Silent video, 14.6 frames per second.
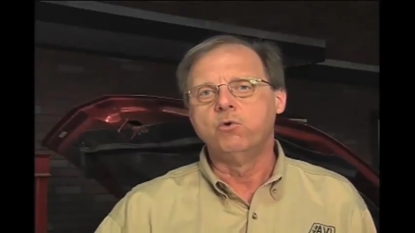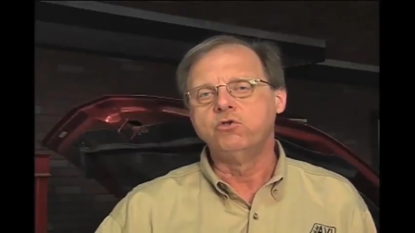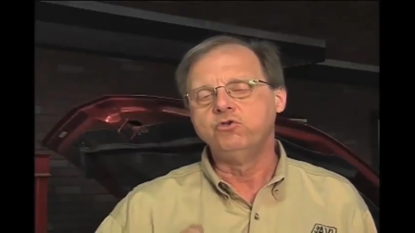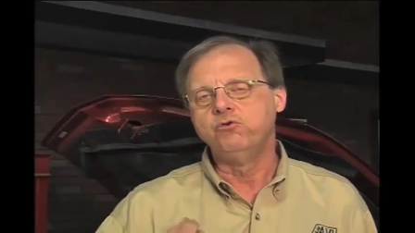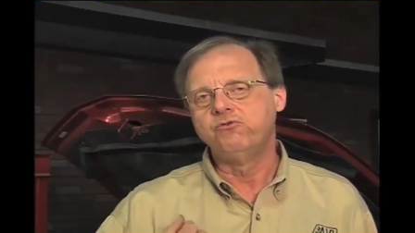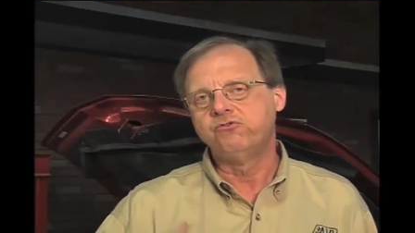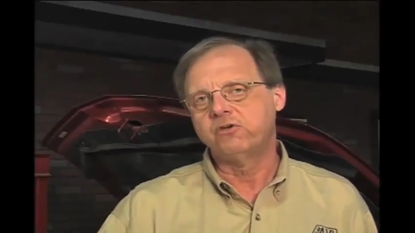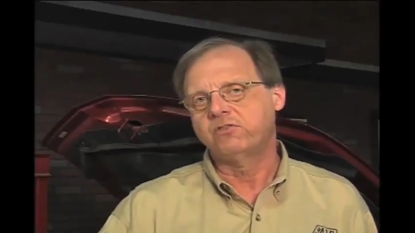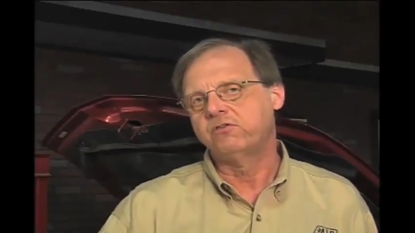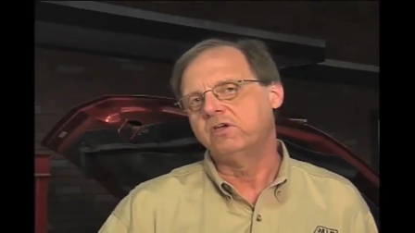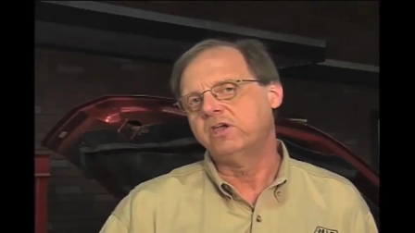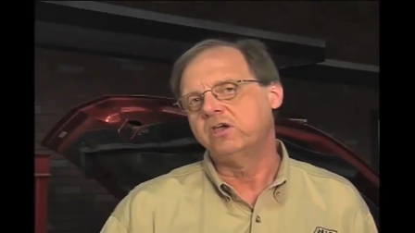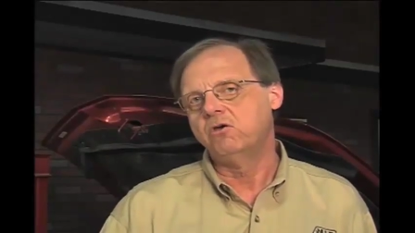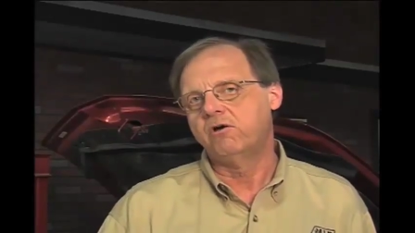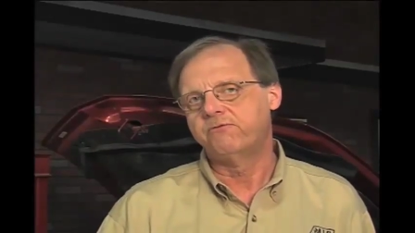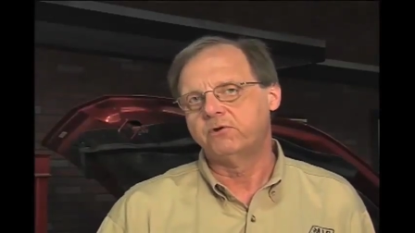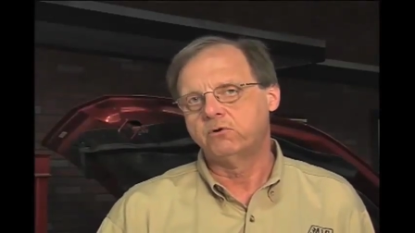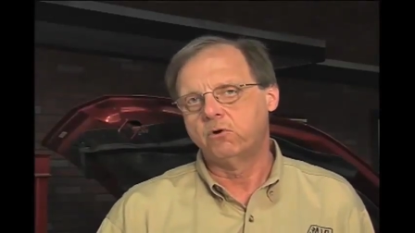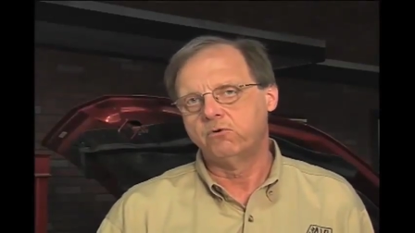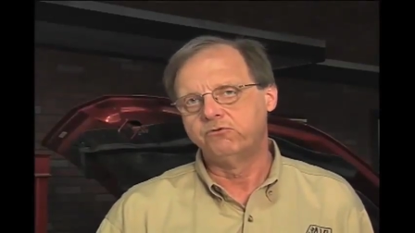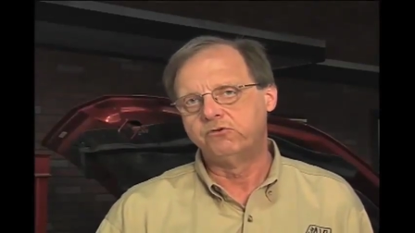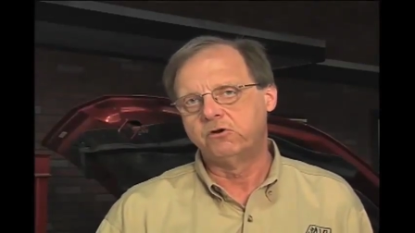When you shut the key off
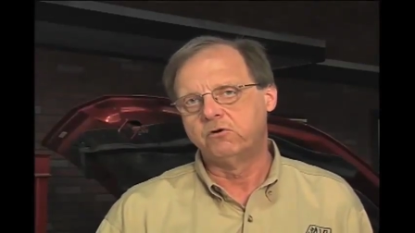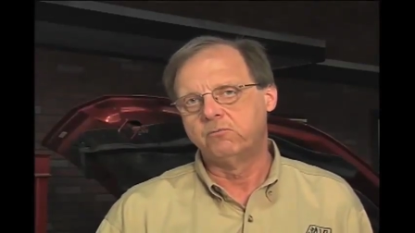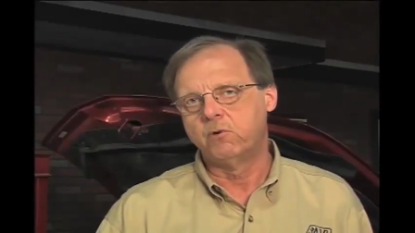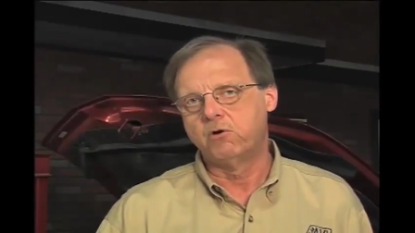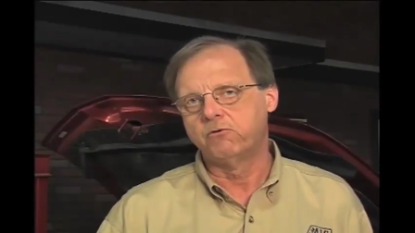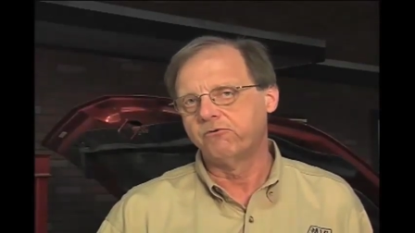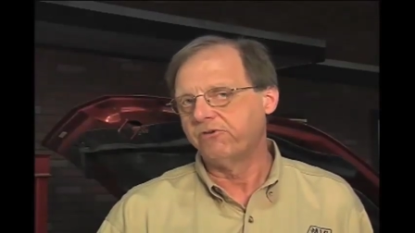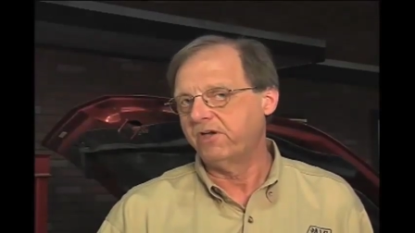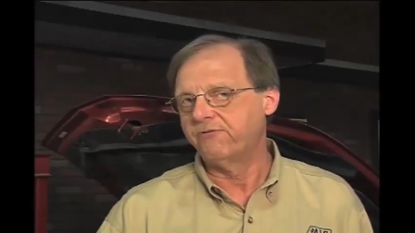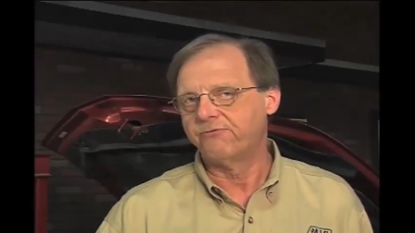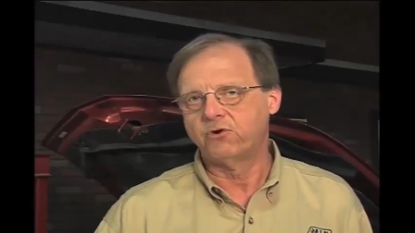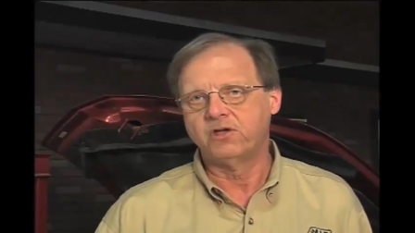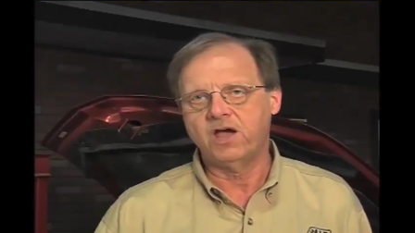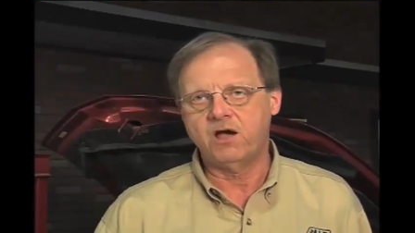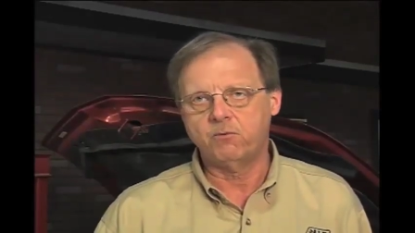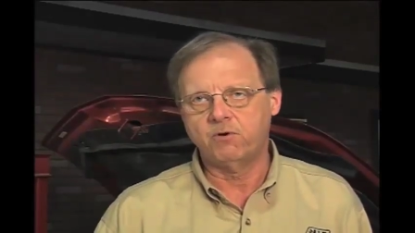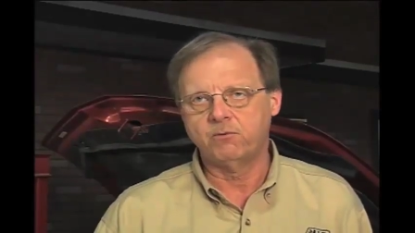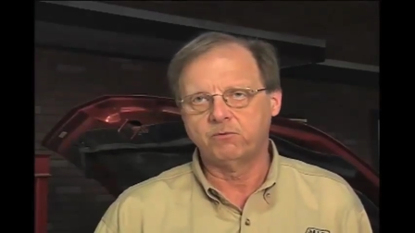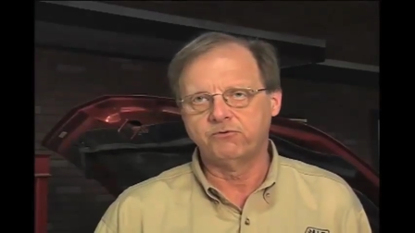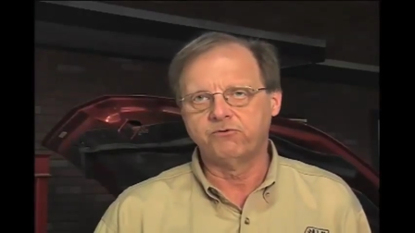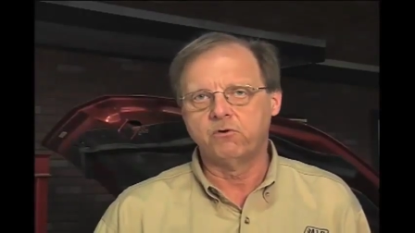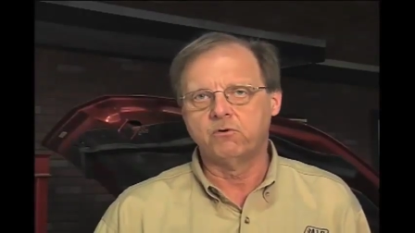on an old General Motors, it forgot
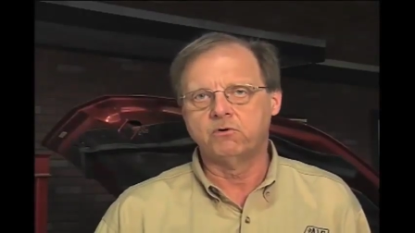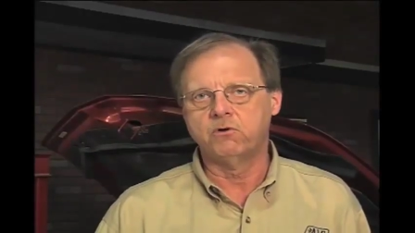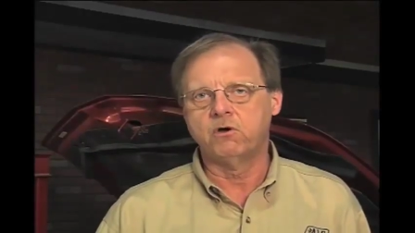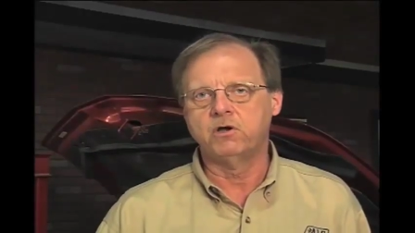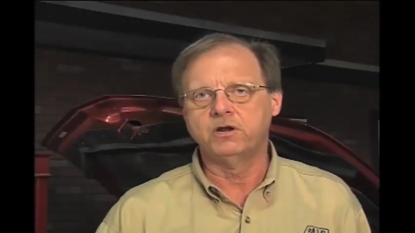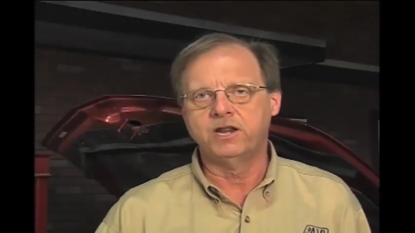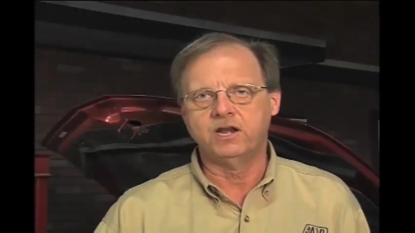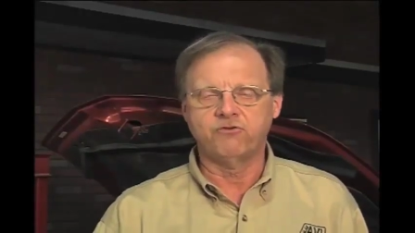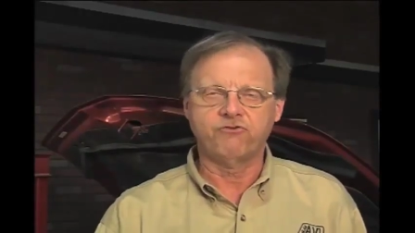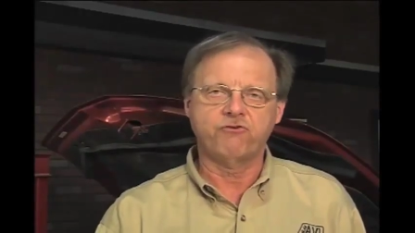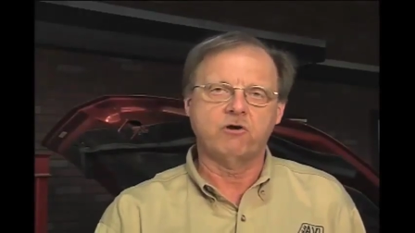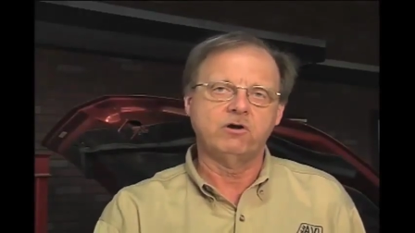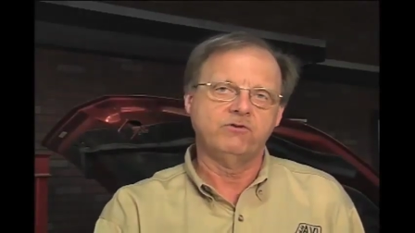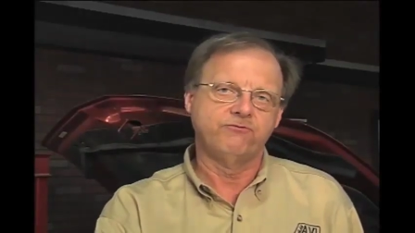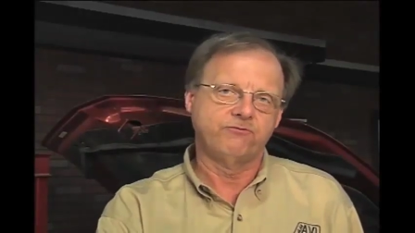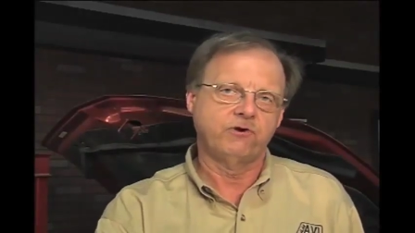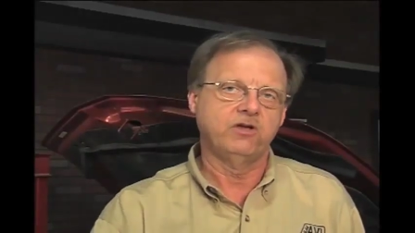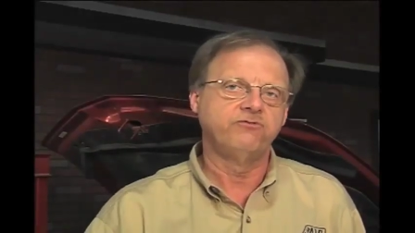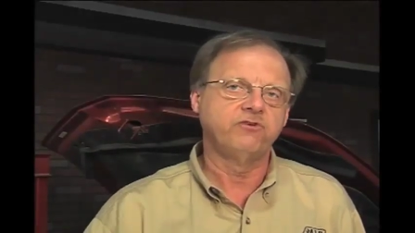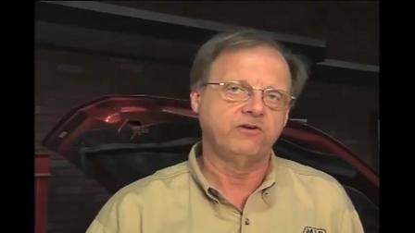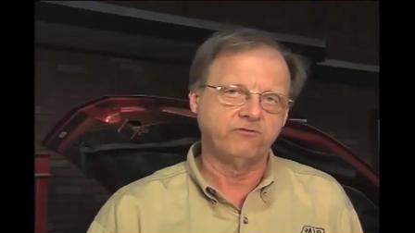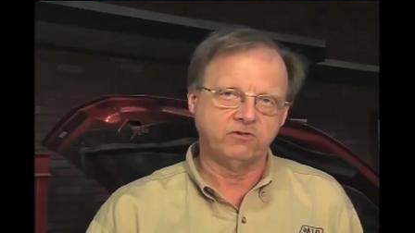what was going on and it started
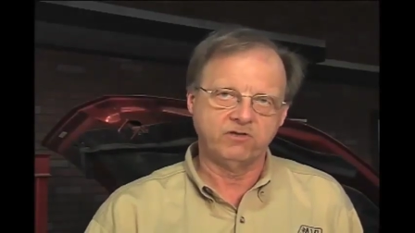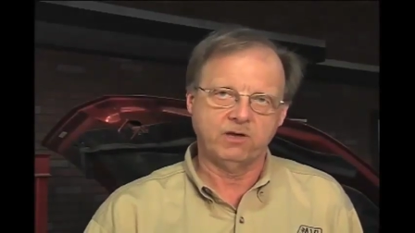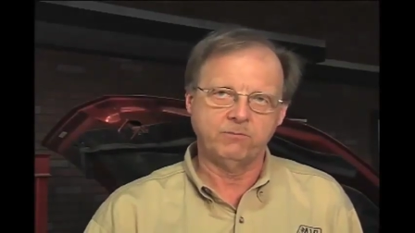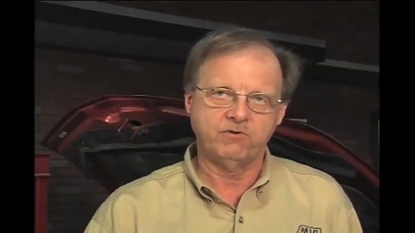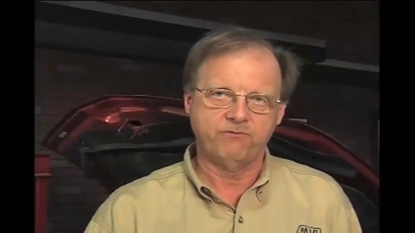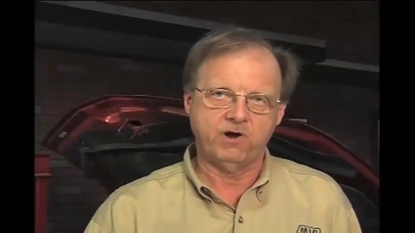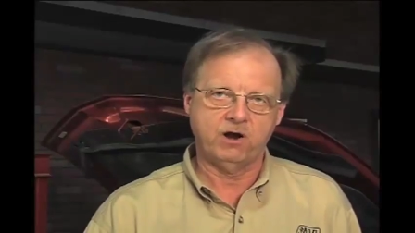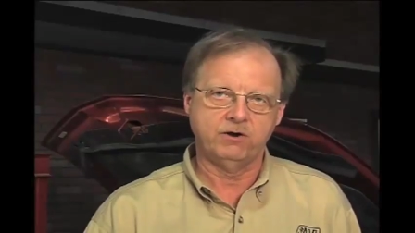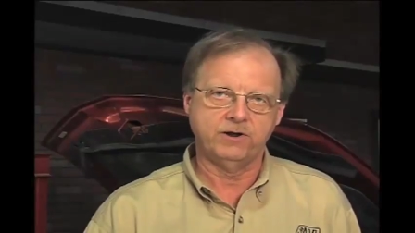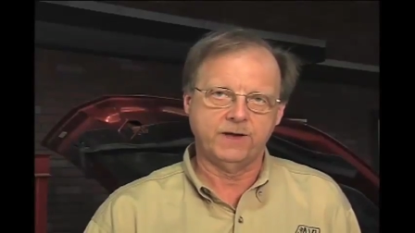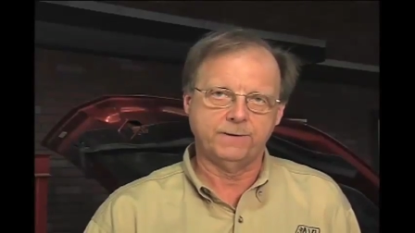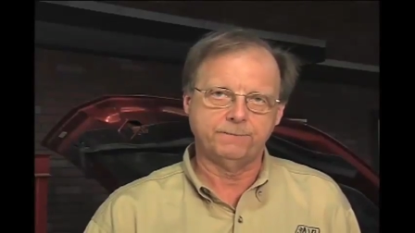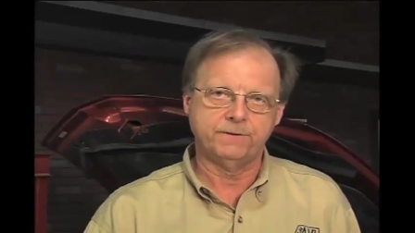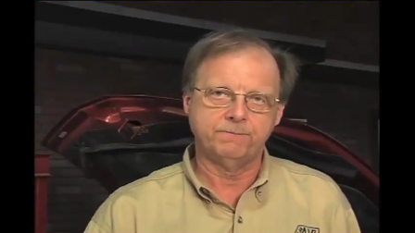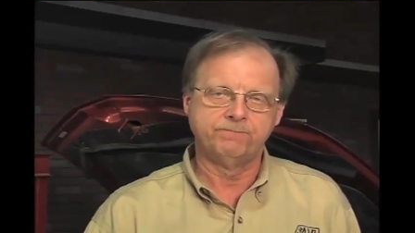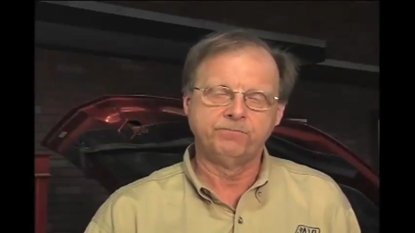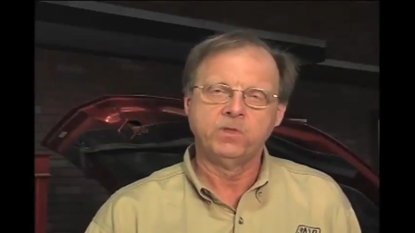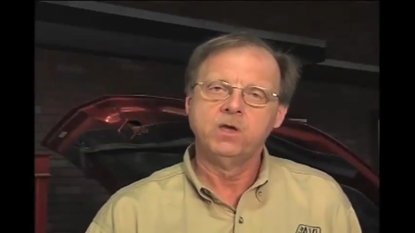fresh every time it fired up.